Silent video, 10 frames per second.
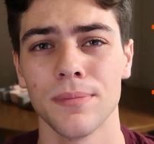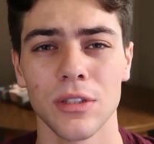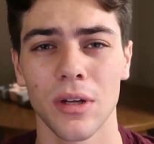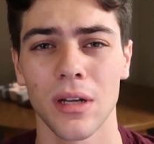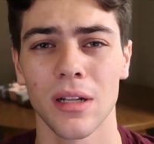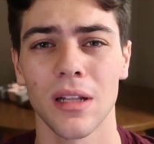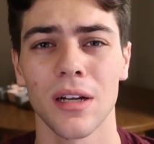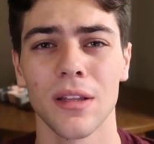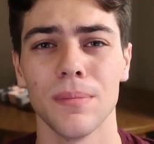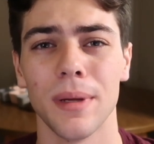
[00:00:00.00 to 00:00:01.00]
So I got a lot
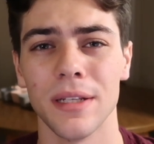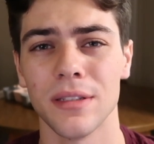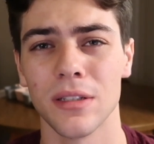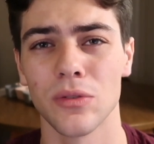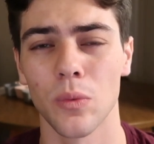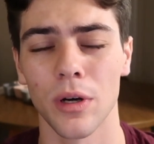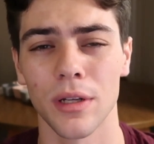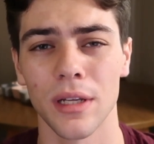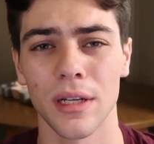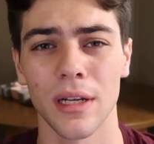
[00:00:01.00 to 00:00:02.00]
of the basics
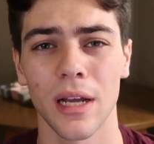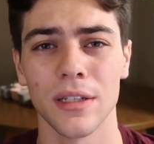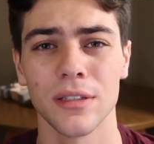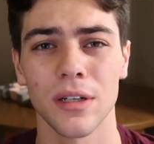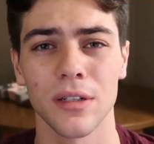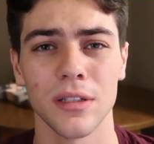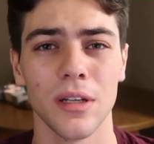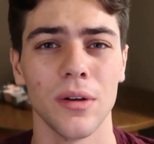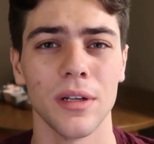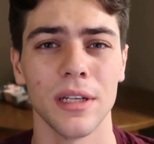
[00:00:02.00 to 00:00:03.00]
working. I started
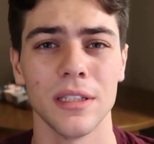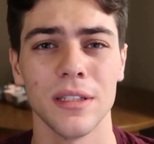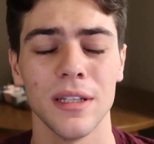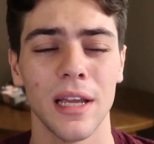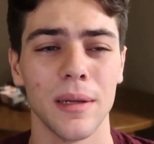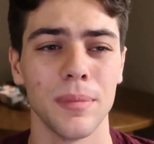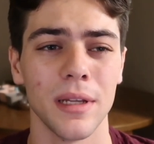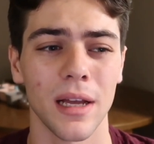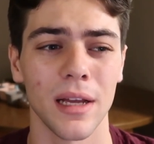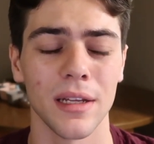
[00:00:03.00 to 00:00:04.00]
going into the
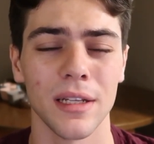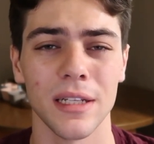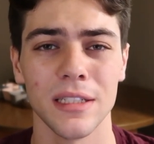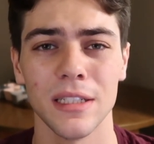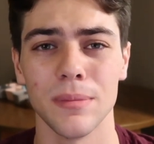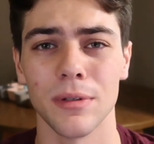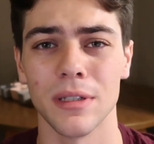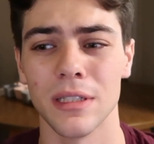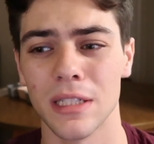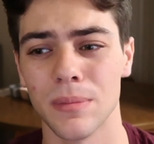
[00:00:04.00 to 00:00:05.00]
API, getting deeper
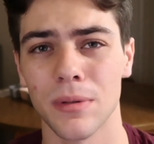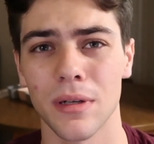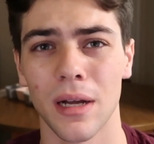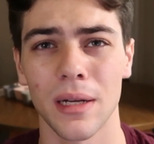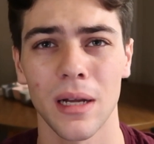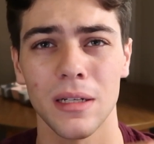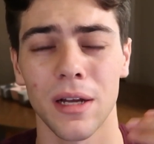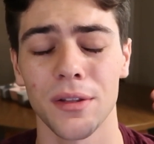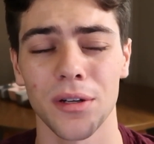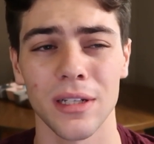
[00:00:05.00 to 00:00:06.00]
and deeper. I got
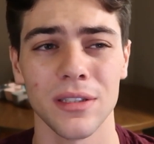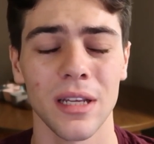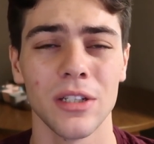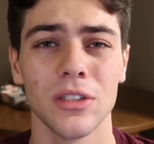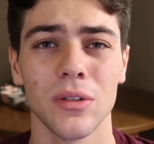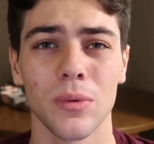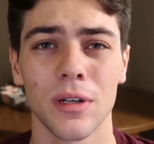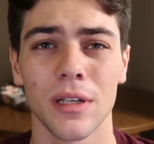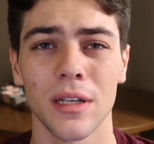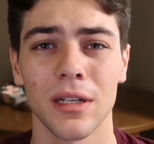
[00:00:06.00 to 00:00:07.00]
authorization
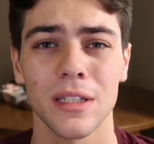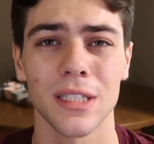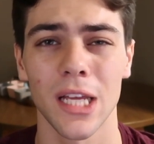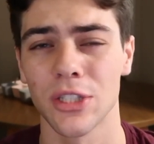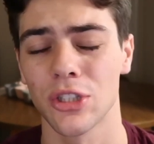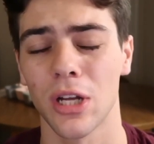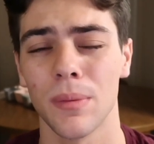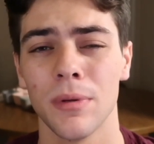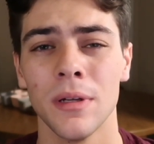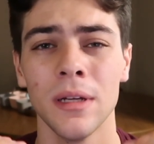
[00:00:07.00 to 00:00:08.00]
working on a test
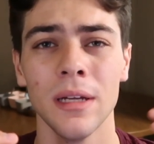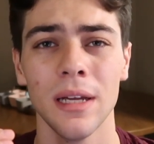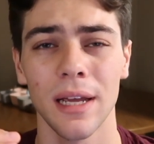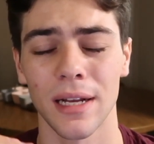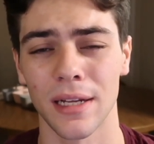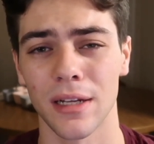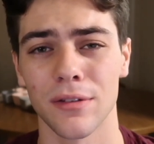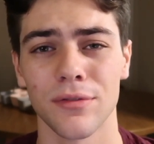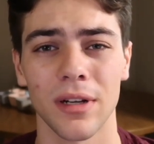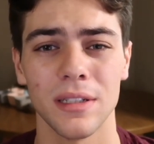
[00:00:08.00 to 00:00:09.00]
shop, and I got a
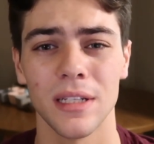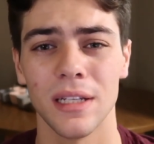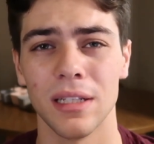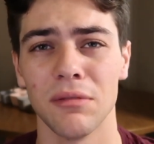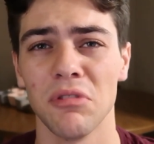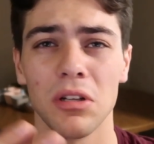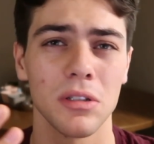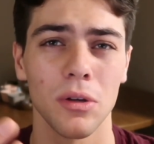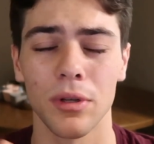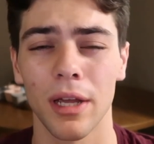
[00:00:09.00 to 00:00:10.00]
front end that looked
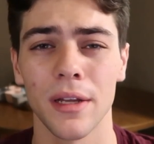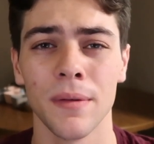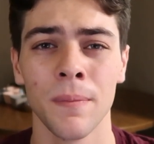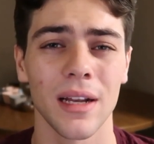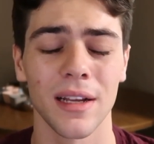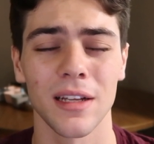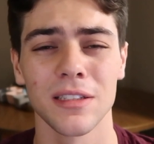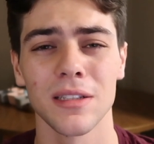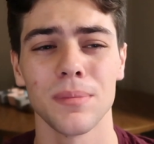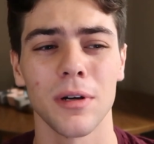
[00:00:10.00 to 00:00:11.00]
okay. And I got
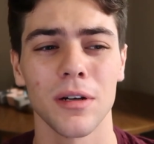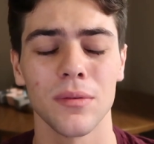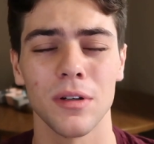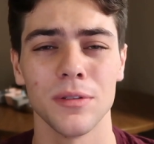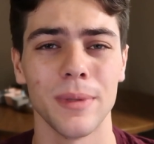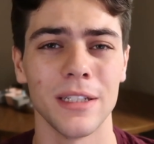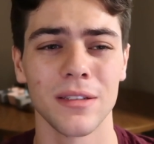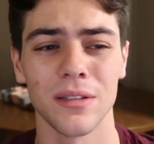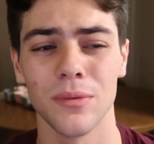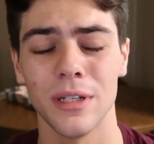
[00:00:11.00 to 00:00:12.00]
to the part where I was
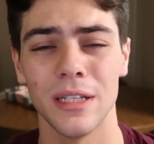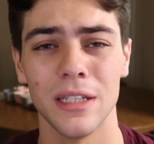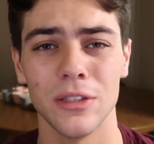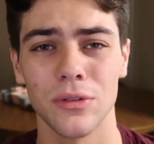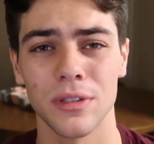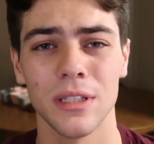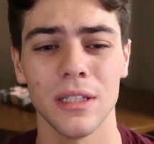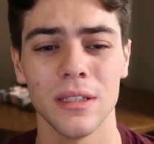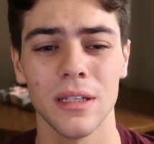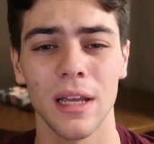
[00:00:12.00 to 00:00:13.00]
basically reading each
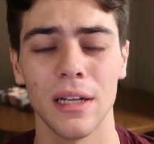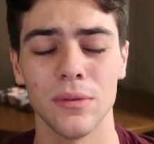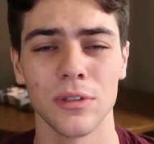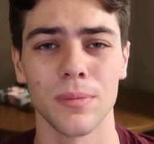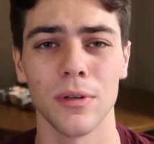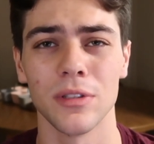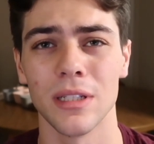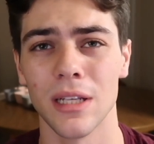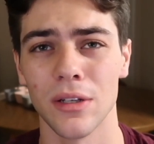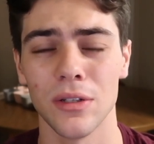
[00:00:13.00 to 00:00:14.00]
receipt, and it was supposed to
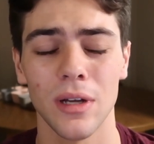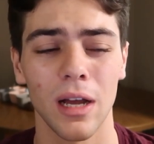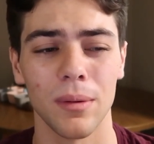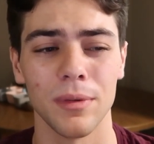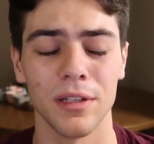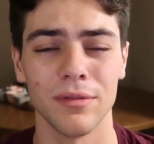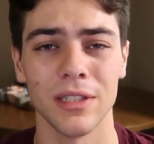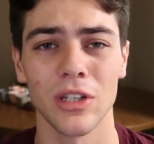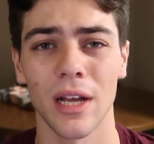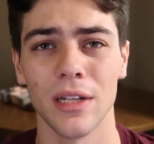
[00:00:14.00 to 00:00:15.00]
tell you how many of
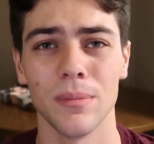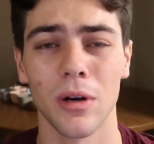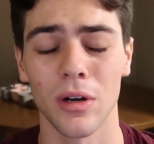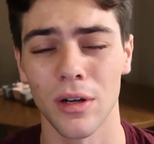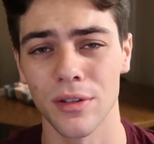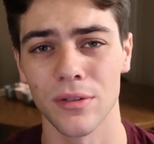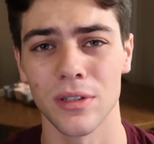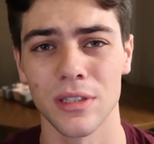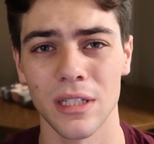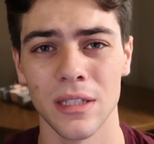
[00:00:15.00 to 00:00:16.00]
each item are on the
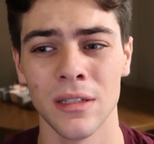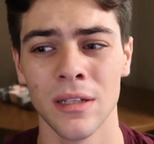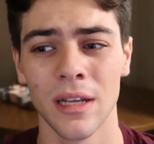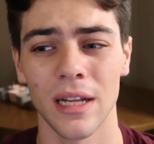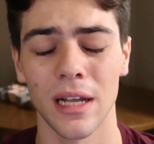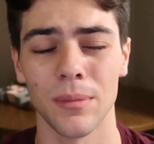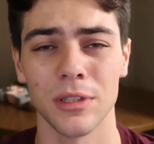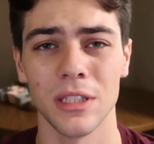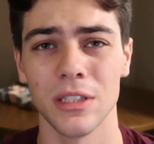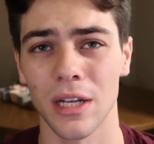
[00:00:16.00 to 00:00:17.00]
receipt and how
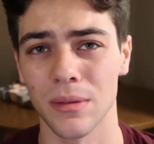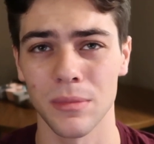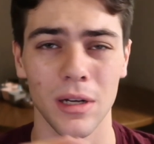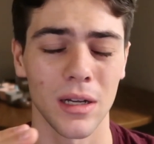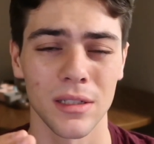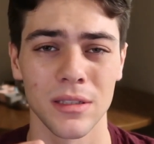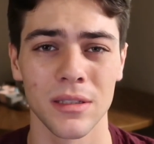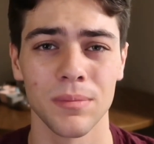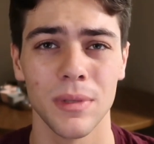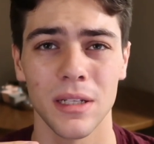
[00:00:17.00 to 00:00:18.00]
much each item
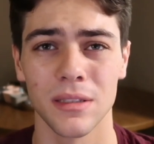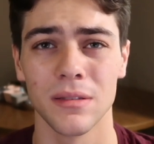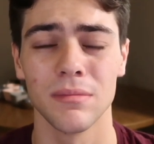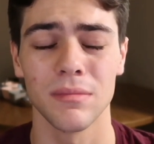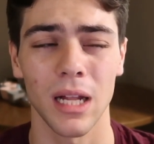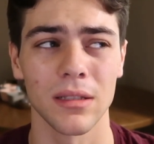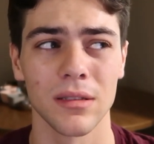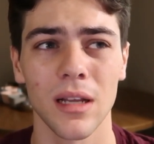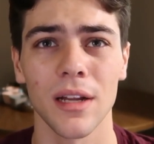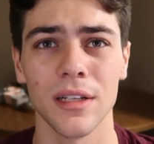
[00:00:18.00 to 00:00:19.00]
costs, because that's
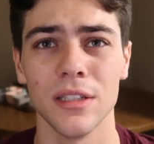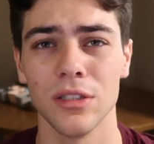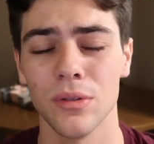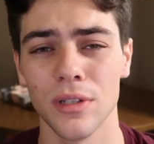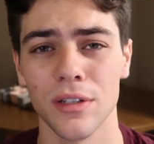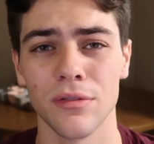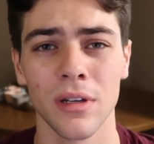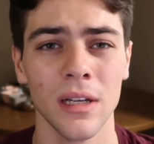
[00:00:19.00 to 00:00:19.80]
kind of intuitive.